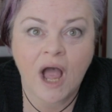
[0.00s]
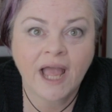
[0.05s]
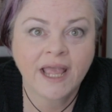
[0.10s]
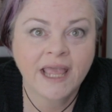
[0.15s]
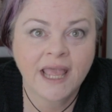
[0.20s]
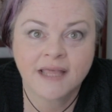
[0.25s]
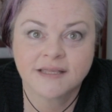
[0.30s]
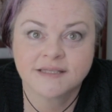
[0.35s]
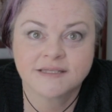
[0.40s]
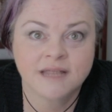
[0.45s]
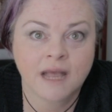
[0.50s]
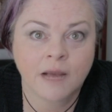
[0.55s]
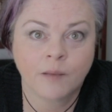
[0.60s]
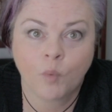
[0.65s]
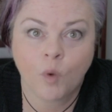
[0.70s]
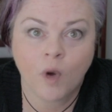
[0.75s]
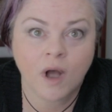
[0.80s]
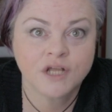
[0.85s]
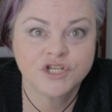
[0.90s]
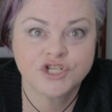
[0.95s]
I can't stop
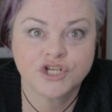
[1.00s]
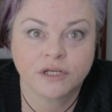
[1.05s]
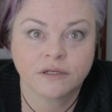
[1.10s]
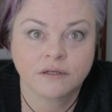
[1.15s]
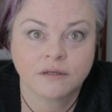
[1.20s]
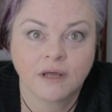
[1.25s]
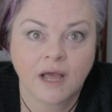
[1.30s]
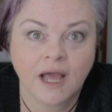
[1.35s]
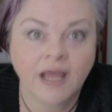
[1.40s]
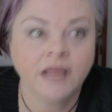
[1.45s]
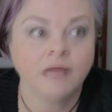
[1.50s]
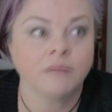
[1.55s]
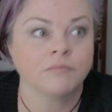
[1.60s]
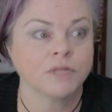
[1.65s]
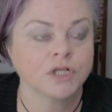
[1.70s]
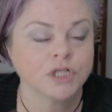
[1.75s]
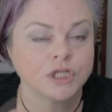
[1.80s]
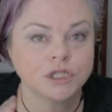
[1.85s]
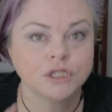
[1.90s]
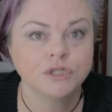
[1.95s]
watching. I
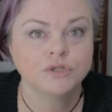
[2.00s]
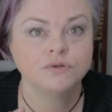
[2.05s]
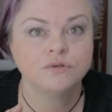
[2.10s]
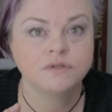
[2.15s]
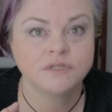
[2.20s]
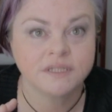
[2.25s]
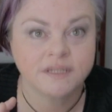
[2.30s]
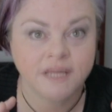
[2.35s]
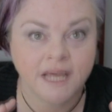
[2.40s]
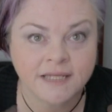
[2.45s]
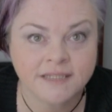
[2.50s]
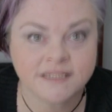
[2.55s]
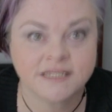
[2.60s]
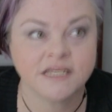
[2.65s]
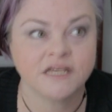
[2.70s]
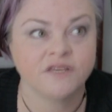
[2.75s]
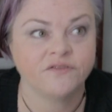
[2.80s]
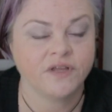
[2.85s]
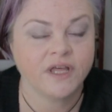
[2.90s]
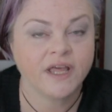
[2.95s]
am glued to that
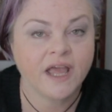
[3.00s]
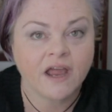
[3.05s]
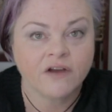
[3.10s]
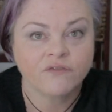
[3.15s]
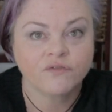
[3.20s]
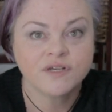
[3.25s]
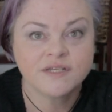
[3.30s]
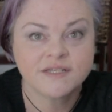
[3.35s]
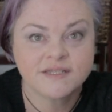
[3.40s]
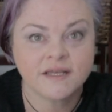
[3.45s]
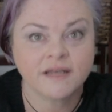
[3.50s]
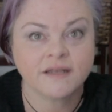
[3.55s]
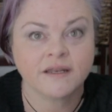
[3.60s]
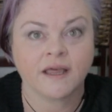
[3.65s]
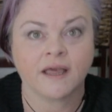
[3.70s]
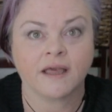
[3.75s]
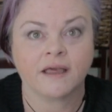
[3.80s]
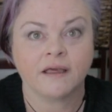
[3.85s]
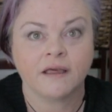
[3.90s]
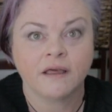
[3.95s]
TV every
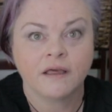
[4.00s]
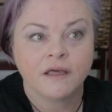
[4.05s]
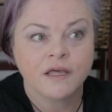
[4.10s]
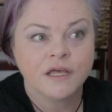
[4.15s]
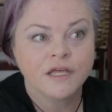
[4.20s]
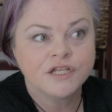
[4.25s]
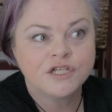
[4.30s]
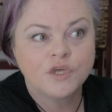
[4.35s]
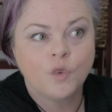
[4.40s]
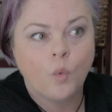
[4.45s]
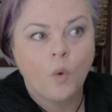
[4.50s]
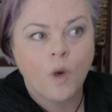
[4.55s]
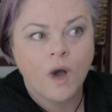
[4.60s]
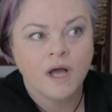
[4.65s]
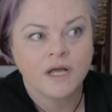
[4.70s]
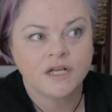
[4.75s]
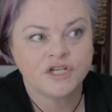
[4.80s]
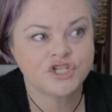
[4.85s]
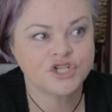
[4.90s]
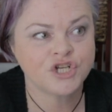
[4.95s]
Sunday to
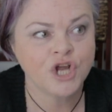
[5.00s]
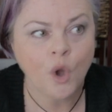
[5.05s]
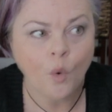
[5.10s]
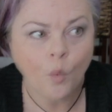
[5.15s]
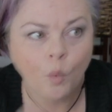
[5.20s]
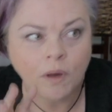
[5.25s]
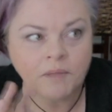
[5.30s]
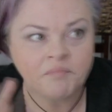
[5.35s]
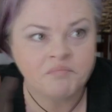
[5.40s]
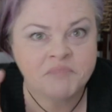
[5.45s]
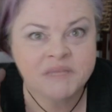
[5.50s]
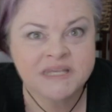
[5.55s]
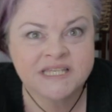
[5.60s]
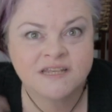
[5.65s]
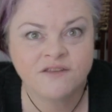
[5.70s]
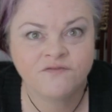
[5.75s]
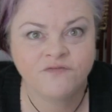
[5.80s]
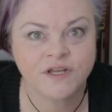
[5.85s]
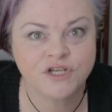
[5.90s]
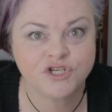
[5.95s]
watch what
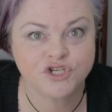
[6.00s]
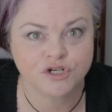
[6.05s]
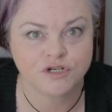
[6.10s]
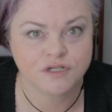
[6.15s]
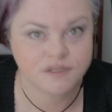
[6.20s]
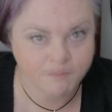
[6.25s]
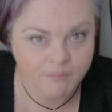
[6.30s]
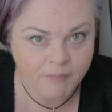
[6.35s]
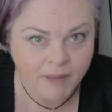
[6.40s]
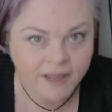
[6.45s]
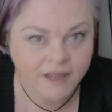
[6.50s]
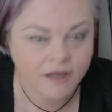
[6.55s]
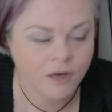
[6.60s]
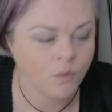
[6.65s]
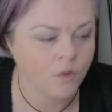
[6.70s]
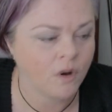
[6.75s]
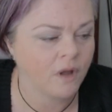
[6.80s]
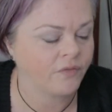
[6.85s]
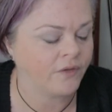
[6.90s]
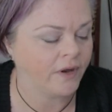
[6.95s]
misadventures might
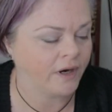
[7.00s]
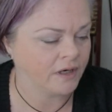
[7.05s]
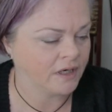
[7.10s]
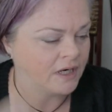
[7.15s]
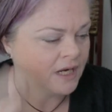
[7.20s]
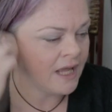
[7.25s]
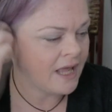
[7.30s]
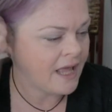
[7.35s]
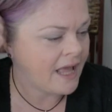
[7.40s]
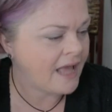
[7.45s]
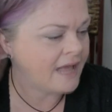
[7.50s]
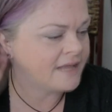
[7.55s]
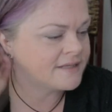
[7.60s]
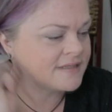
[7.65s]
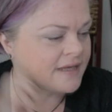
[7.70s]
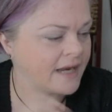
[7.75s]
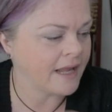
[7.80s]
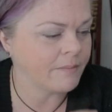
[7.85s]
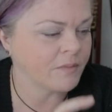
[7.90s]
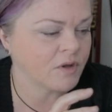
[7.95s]
go on there. And
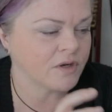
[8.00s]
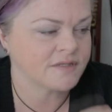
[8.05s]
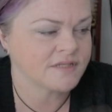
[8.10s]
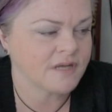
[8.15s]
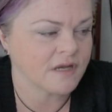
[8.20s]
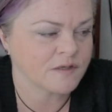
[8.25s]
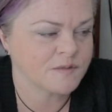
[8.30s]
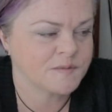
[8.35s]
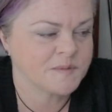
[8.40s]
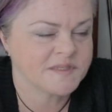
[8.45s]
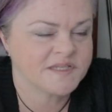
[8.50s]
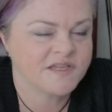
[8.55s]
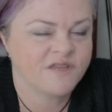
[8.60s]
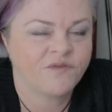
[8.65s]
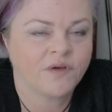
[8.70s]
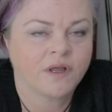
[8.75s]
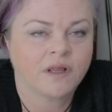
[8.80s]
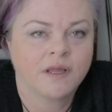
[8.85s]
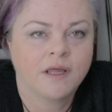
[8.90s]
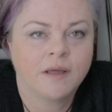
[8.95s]
today I'm going to talk
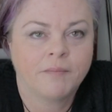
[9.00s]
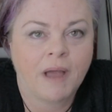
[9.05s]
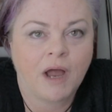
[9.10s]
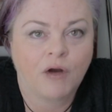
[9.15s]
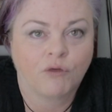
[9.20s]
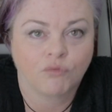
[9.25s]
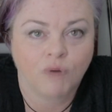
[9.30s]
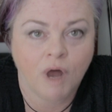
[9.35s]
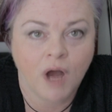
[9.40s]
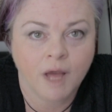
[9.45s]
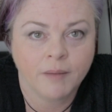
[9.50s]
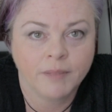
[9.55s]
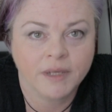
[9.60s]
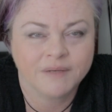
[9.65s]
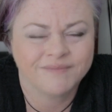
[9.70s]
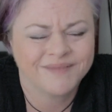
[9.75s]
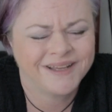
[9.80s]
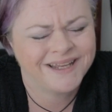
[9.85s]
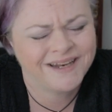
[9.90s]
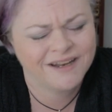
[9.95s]
specifically about
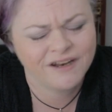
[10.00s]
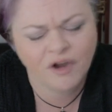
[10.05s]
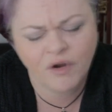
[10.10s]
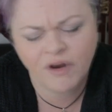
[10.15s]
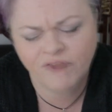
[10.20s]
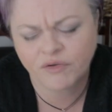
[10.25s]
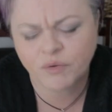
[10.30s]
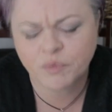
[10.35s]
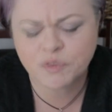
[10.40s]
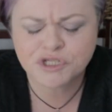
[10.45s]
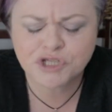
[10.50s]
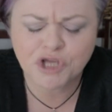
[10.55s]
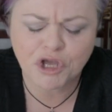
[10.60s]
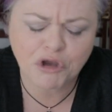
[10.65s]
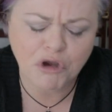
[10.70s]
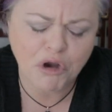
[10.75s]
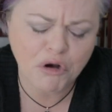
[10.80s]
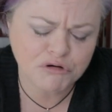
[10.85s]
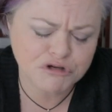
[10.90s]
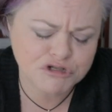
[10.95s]
Robyn. And I know everyone's
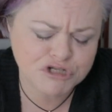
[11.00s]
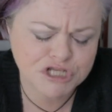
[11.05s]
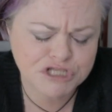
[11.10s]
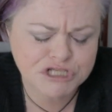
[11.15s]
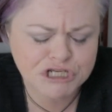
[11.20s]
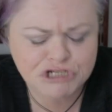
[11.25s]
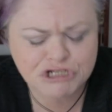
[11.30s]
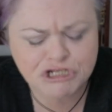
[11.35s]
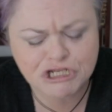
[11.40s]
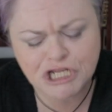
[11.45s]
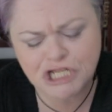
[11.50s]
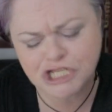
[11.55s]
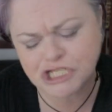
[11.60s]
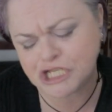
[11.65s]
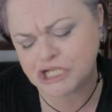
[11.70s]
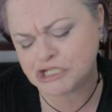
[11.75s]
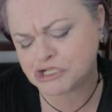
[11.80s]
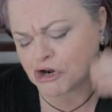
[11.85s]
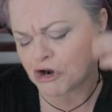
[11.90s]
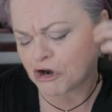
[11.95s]
like, oh, she's such an
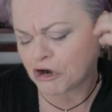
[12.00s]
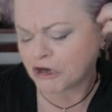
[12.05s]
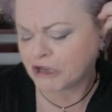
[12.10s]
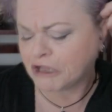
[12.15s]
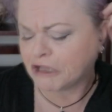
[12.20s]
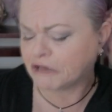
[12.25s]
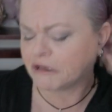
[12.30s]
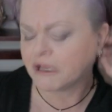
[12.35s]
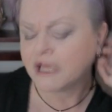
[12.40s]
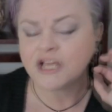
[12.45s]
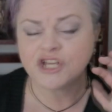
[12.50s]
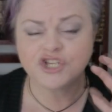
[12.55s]
easy target.